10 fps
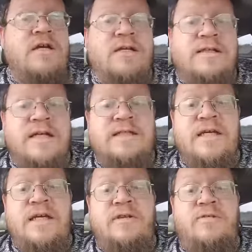because like I
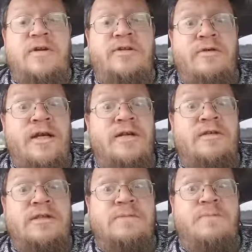said, three
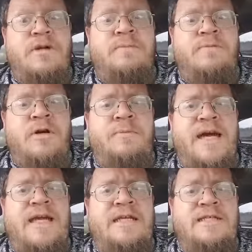tornadoes is pretty
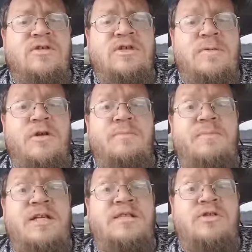bad, so it's a pretty
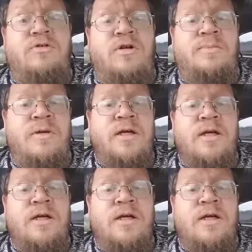big storm.